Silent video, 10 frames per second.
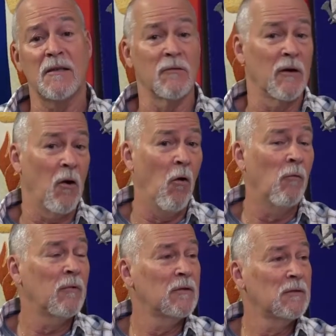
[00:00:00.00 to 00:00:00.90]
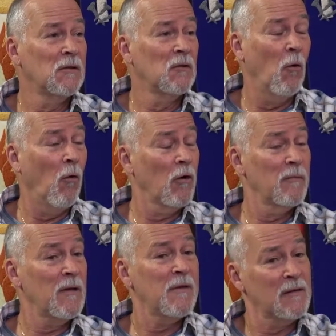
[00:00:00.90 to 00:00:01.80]
either at home
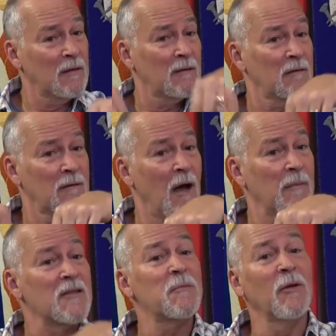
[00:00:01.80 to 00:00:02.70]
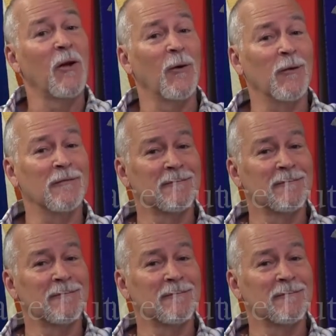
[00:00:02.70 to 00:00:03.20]
or maybe in the comments below.